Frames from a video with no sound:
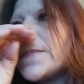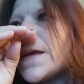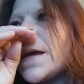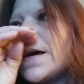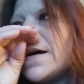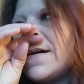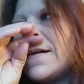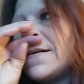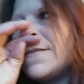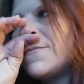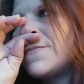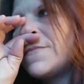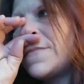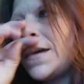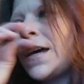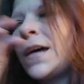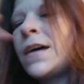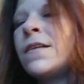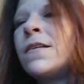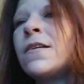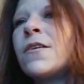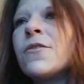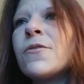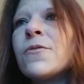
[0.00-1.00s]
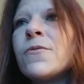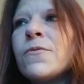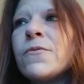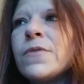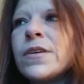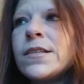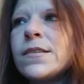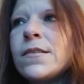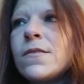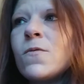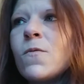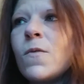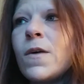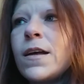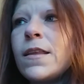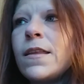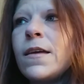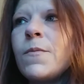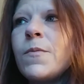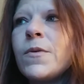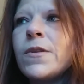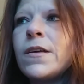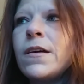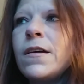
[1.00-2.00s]
Another reason why
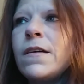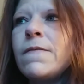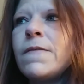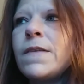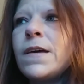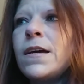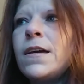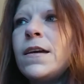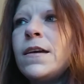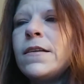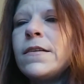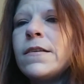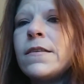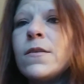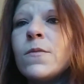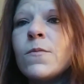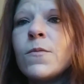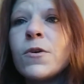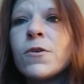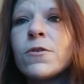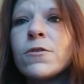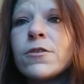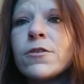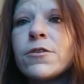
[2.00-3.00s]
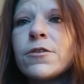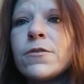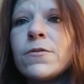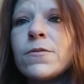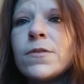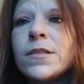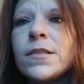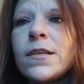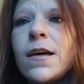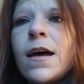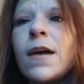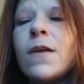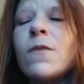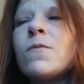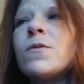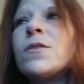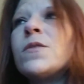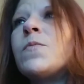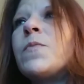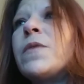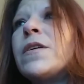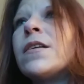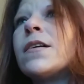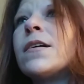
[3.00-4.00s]
they believe that he did the murder-suicide was
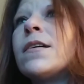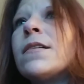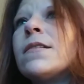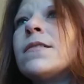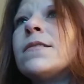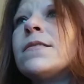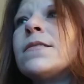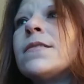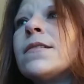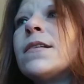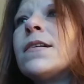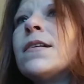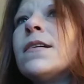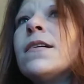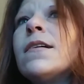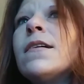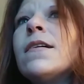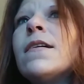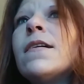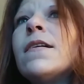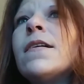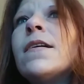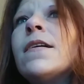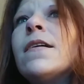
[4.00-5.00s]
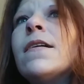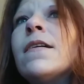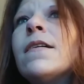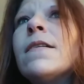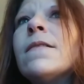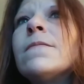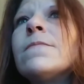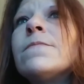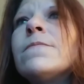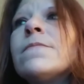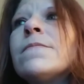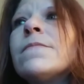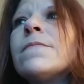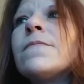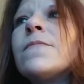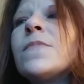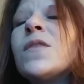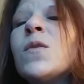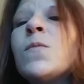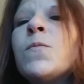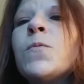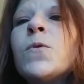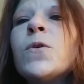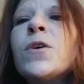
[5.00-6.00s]
because
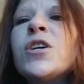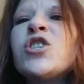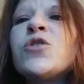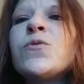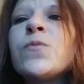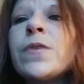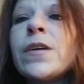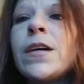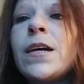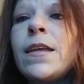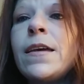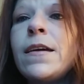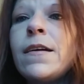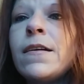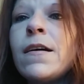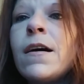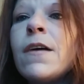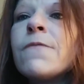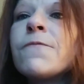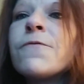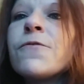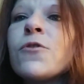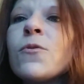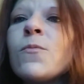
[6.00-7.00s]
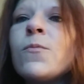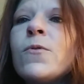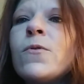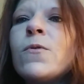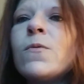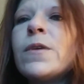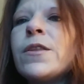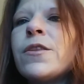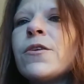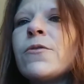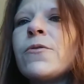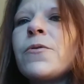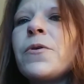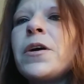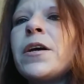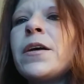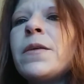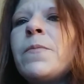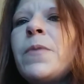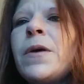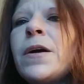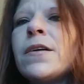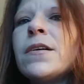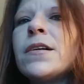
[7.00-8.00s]
the boys were getting comfortable with their
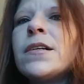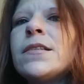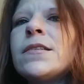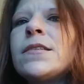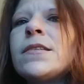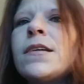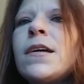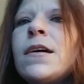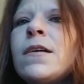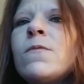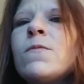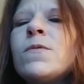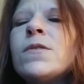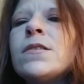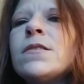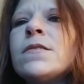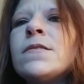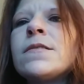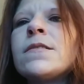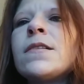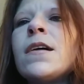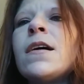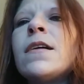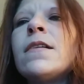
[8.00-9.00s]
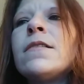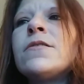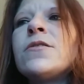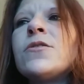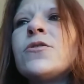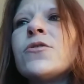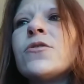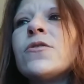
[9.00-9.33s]
grandparents and was kind of